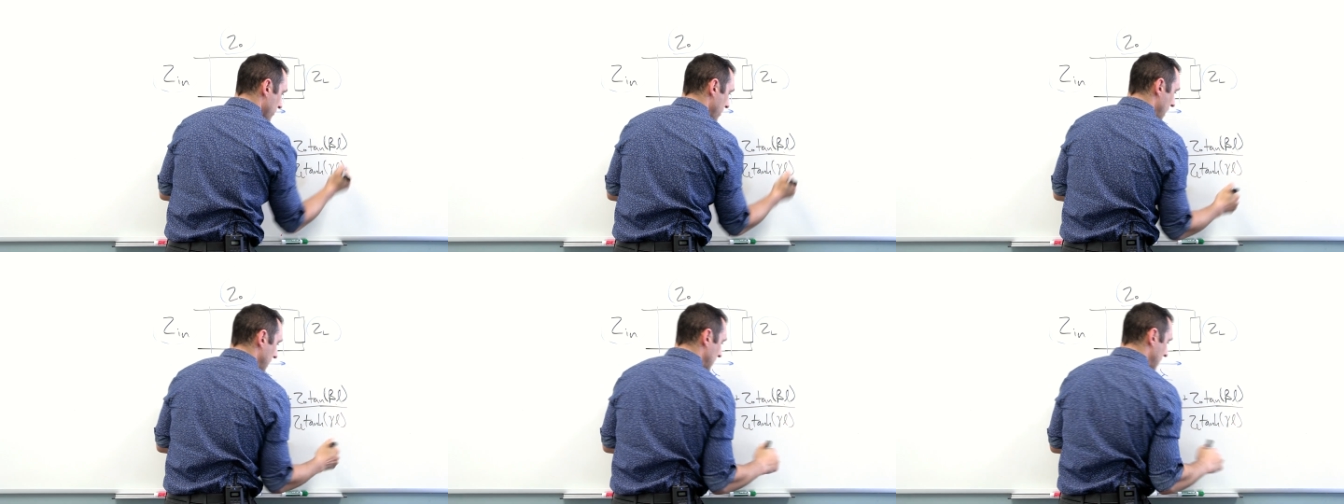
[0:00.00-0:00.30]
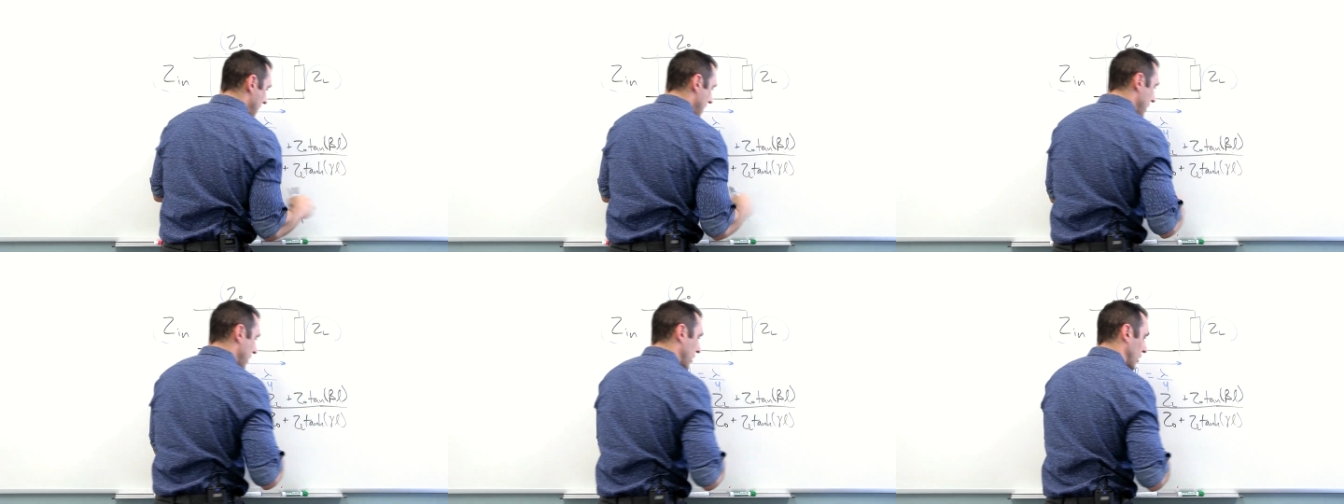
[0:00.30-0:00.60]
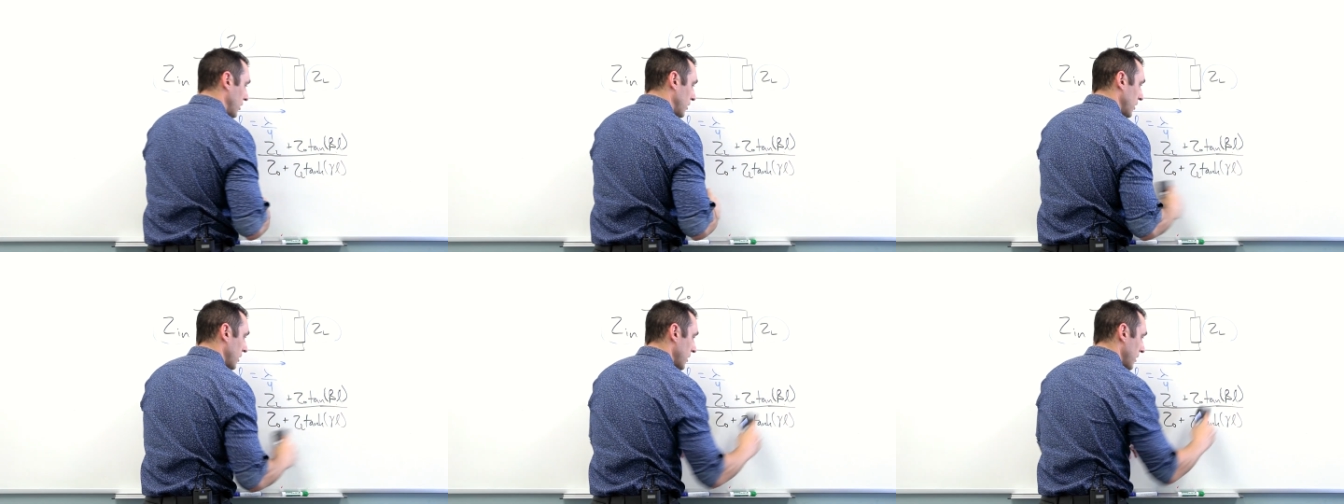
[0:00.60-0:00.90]
beta
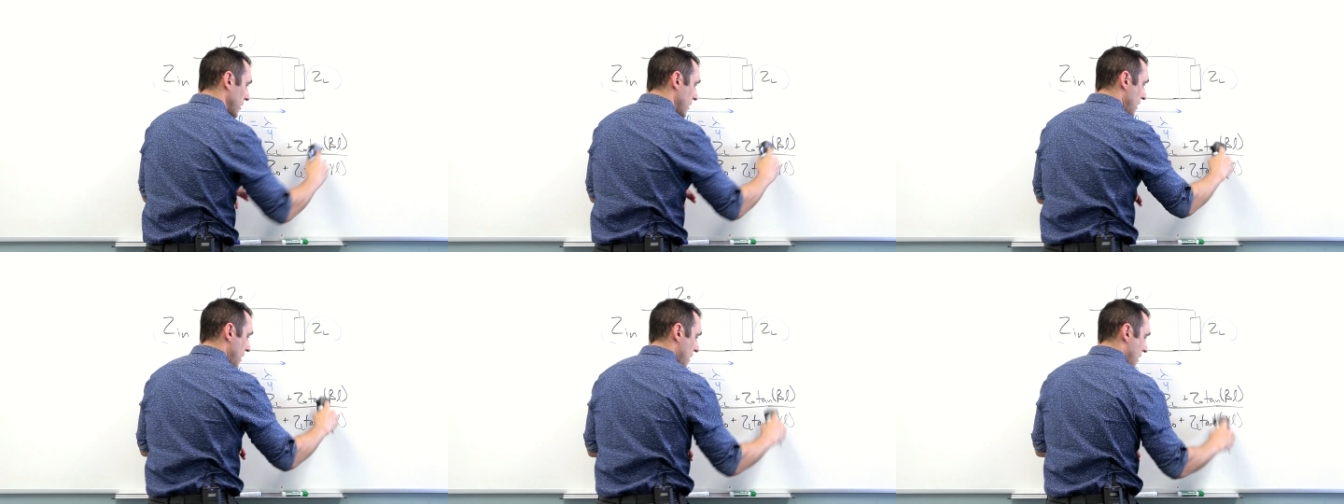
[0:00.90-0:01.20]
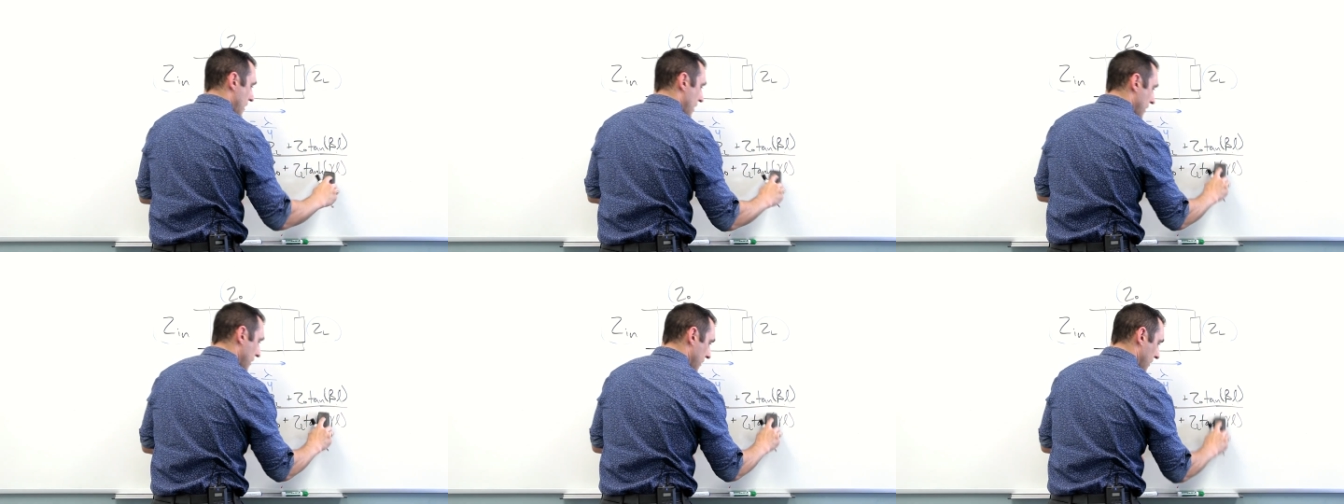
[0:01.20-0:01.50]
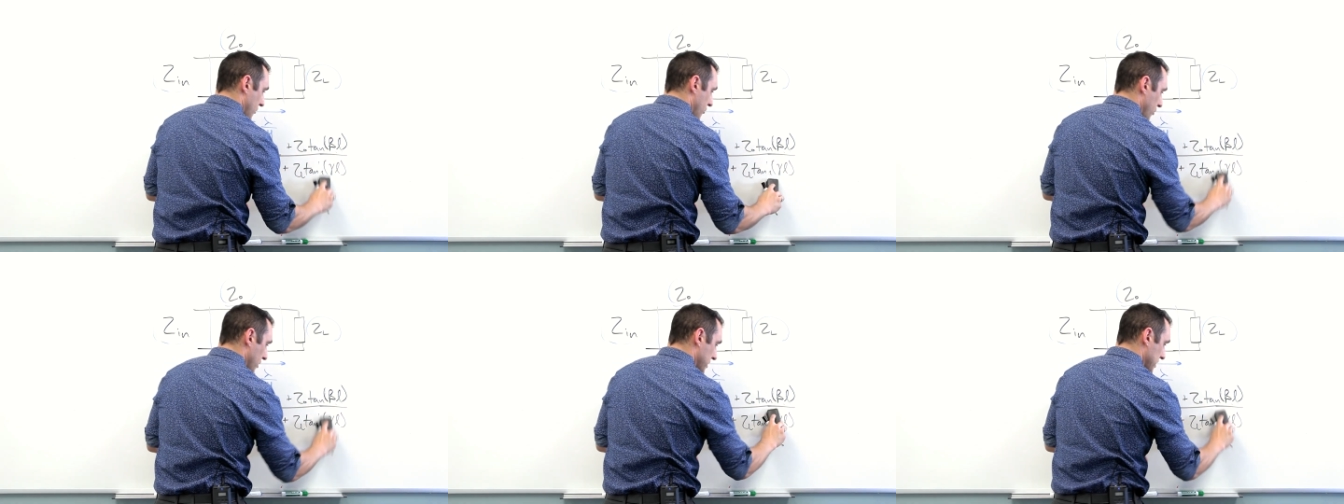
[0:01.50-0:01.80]
L
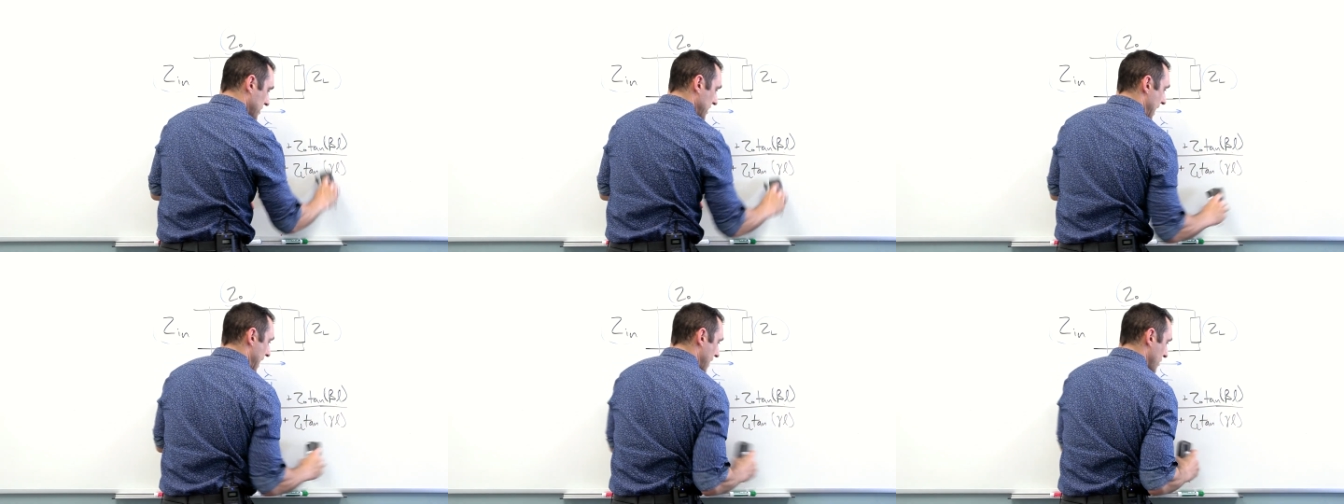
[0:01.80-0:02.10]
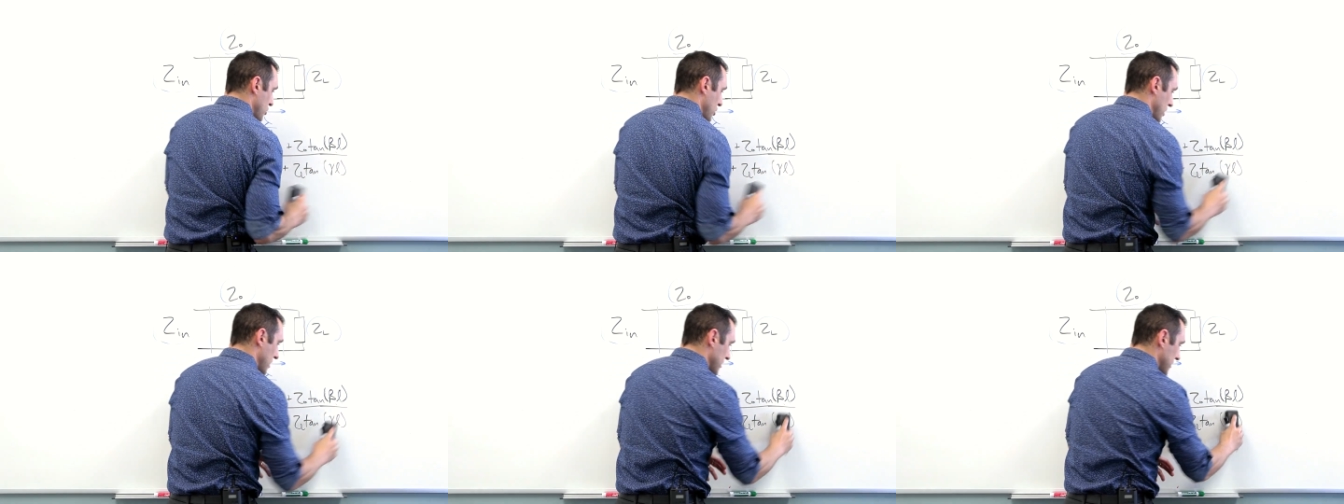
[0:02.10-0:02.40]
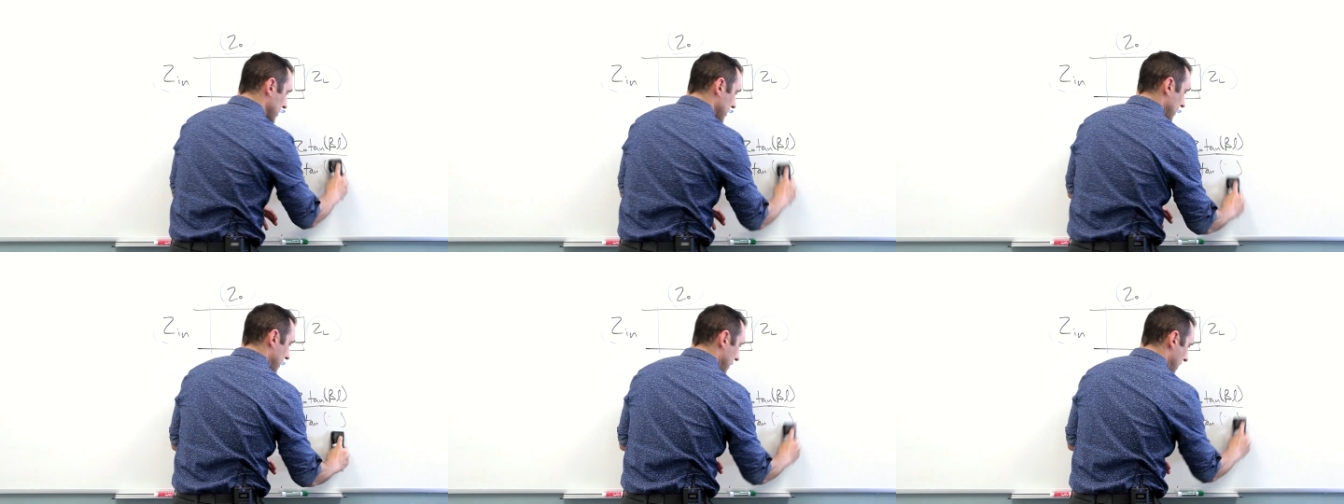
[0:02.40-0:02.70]
with a
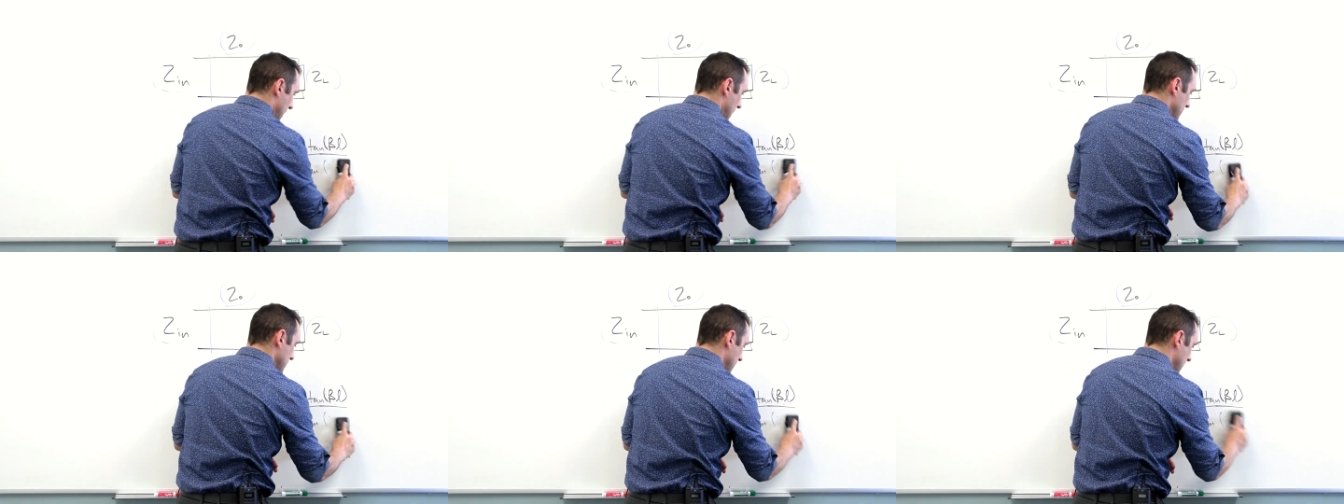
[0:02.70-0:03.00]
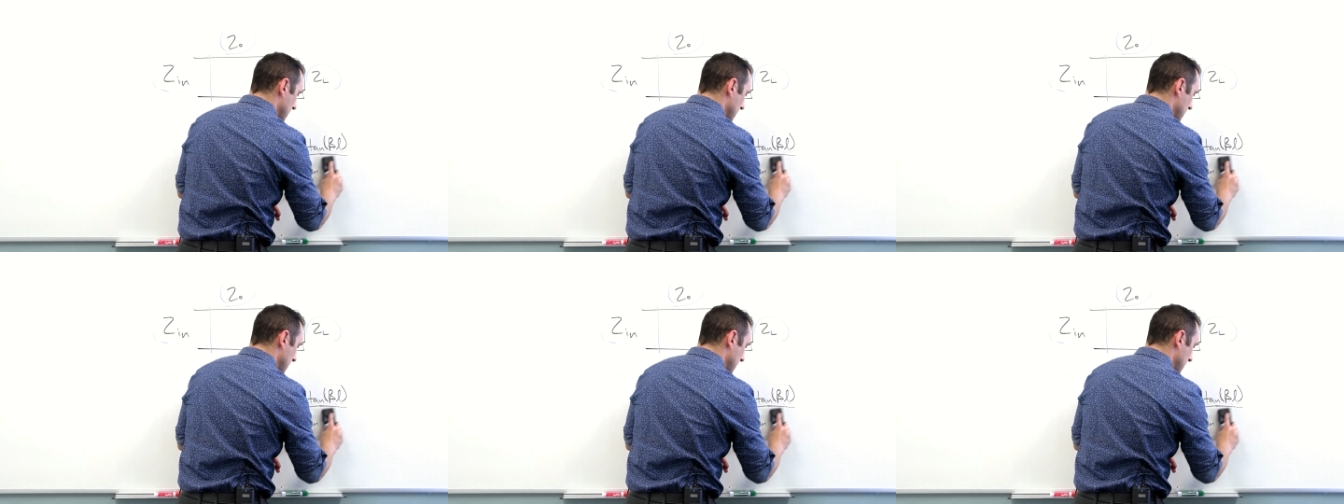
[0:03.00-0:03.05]
tangent, and